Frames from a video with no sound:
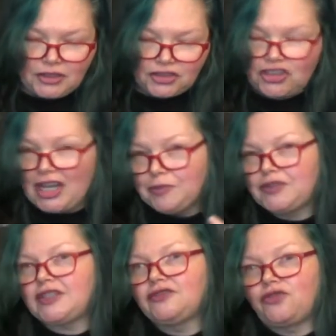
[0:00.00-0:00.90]

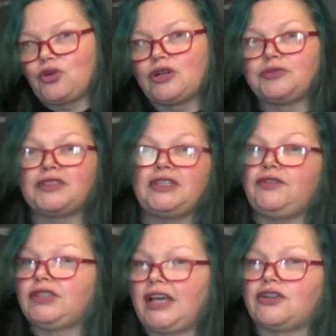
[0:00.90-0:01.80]
shapes and forms and
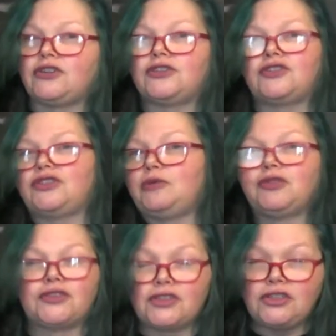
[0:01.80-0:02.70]
even letters or
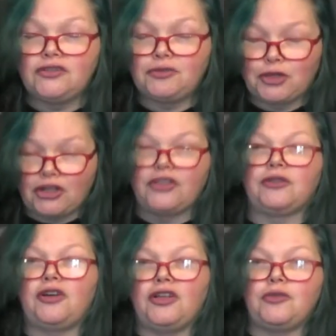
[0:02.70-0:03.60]
numbers that you've put on
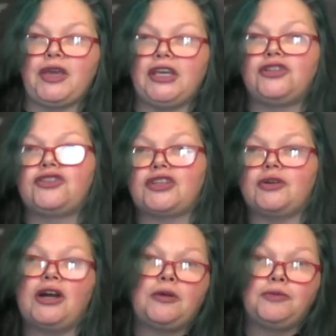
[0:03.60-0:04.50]
the page
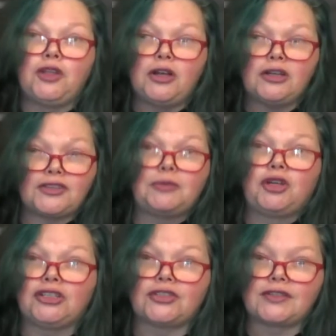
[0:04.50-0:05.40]

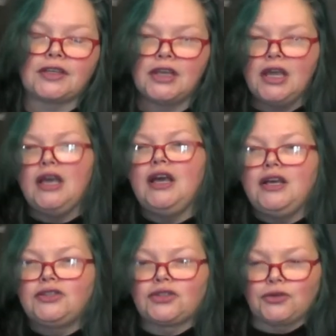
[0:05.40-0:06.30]
subconsciously.
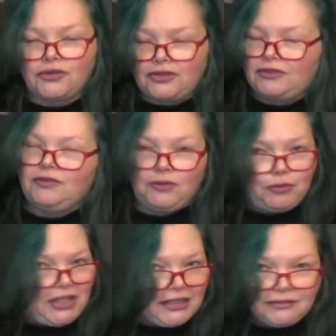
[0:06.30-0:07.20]
So
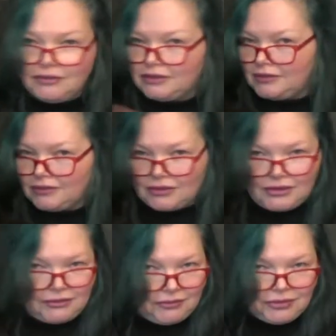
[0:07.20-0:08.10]
dead
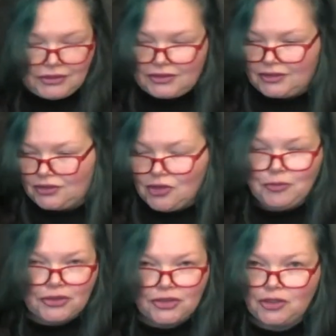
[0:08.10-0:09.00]

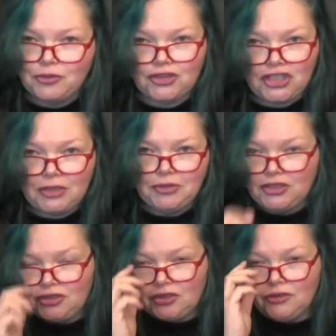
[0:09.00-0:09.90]
super cheap to
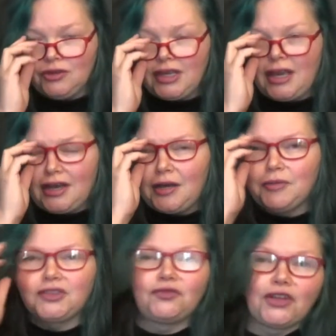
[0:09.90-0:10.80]
do.
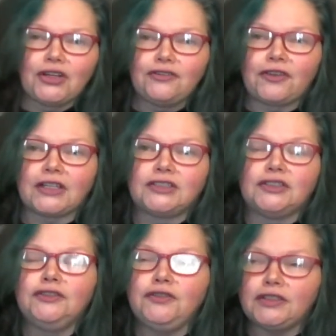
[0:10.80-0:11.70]
It's very
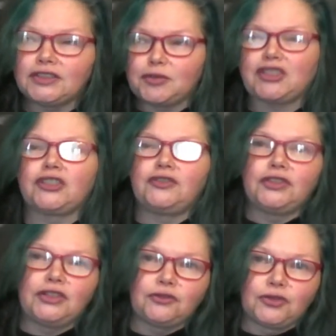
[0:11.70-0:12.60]
effective, especially if you
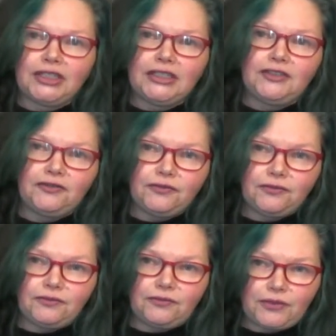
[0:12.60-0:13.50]
can really
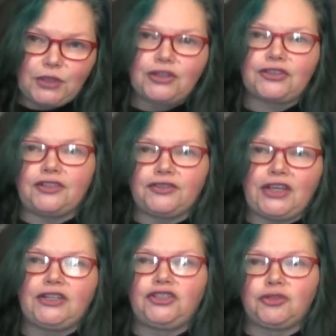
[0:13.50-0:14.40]
float yourself
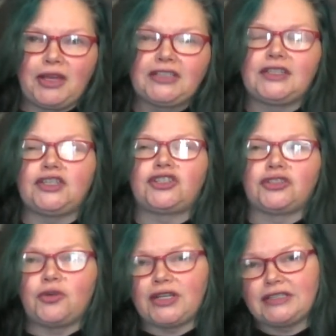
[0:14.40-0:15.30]
down in your
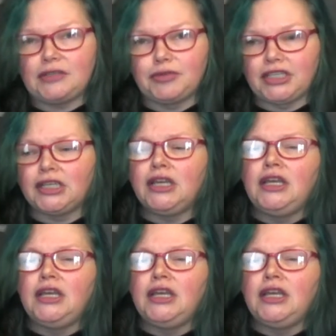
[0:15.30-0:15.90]
meditation quite deeply